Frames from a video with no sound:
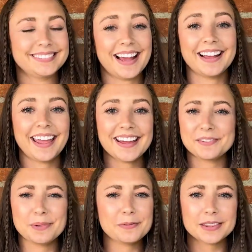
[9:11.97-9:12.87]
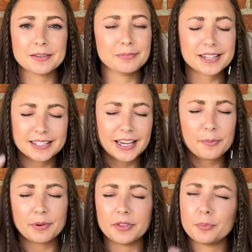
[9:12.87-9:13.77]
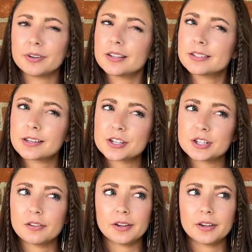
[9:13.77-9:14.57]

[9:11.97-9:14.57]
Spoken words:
Again, me with the mixing up of the pronunciation of